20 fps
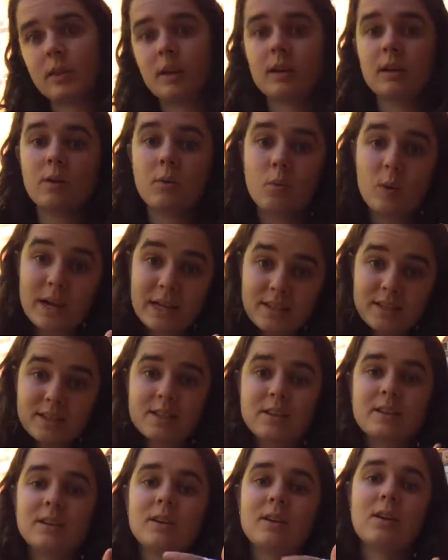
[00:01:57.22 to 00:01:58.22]
white,
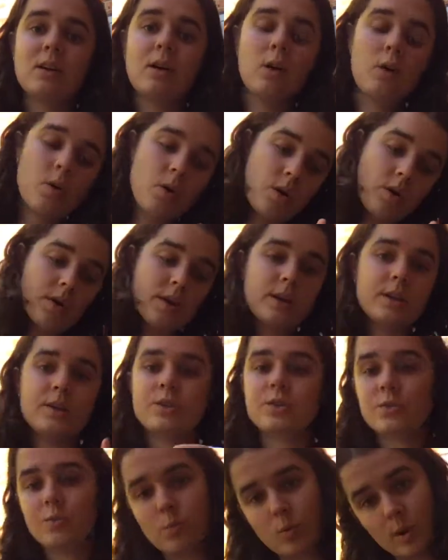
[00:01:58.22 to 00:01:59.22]

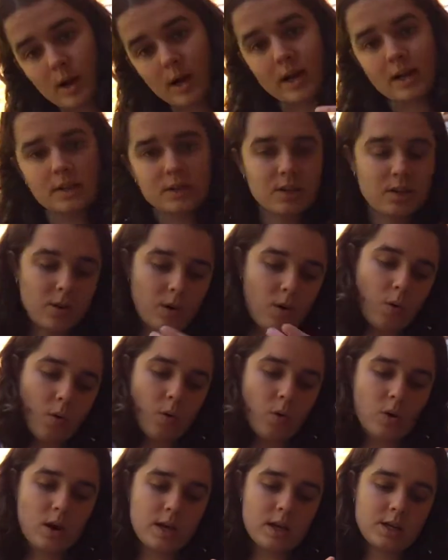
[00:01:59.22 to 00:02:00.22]
orange, white,
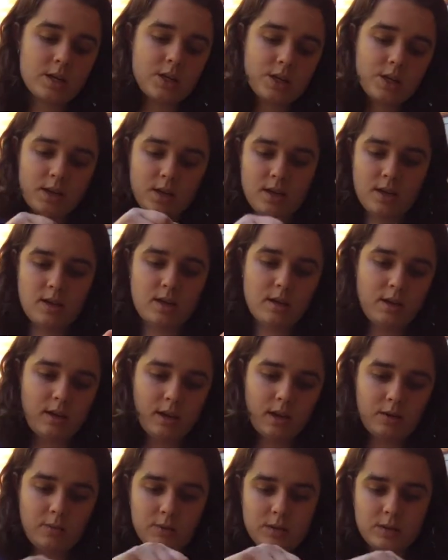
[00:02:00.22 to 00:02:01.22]
orange,
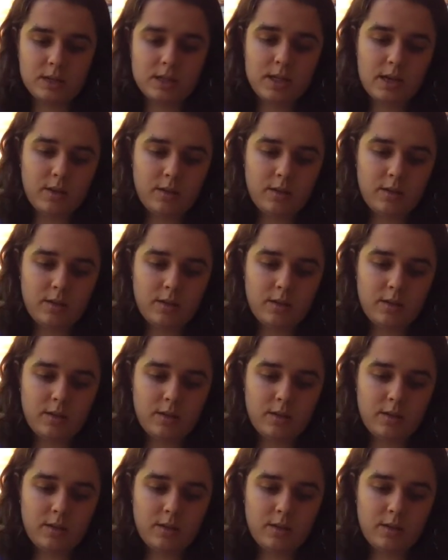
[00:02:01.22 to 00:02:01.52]
and we'll see how